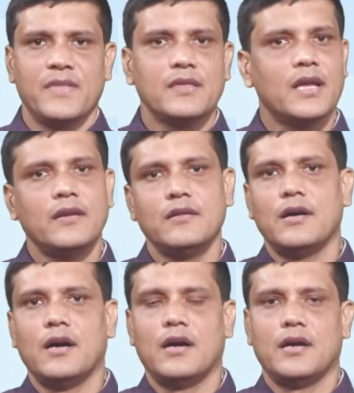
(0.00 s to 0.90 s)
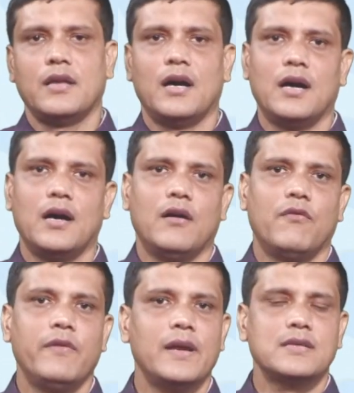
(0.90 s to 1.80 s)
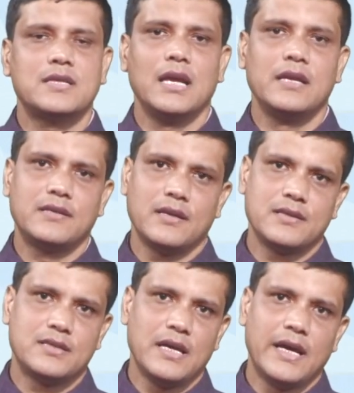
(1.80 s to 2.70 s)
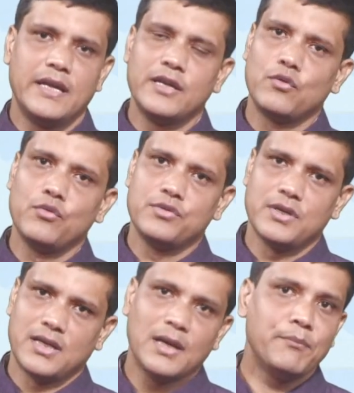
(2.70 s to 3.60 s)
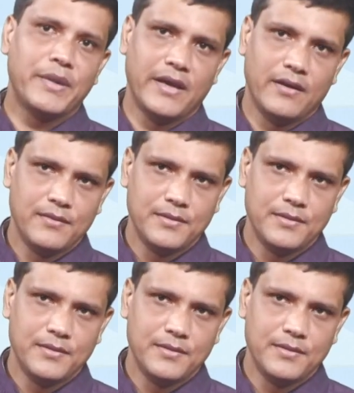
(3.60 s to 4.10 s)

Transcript: Then the Financial Literacy and Inclusion Campaign.